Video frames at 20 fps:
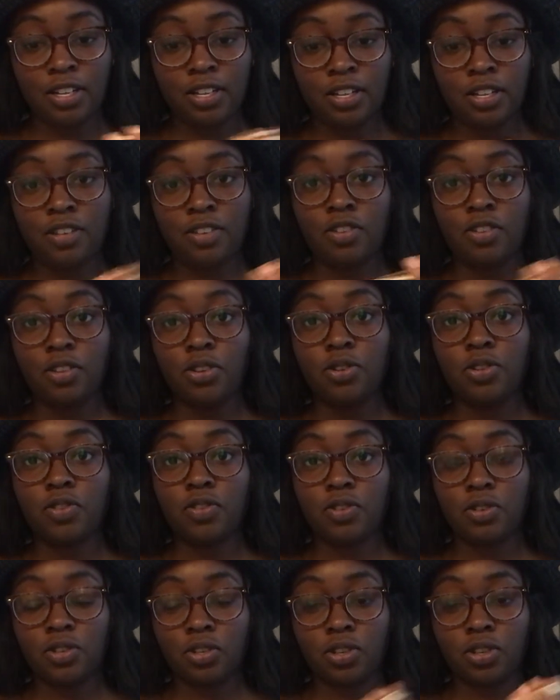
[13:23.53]
For those
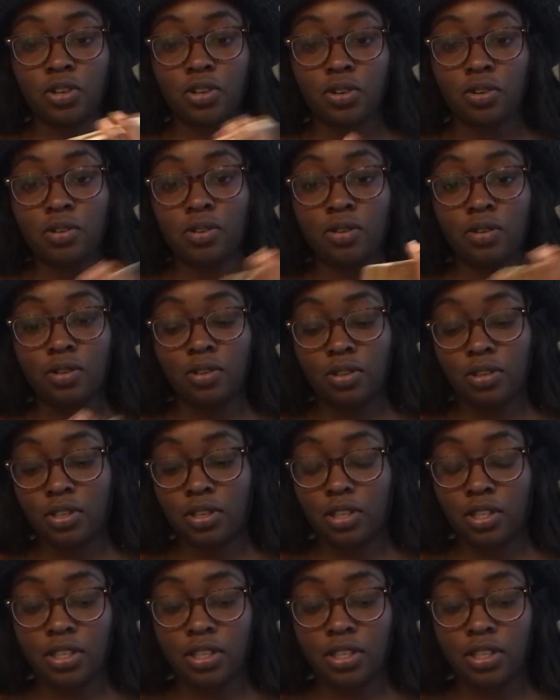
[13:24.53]
who chose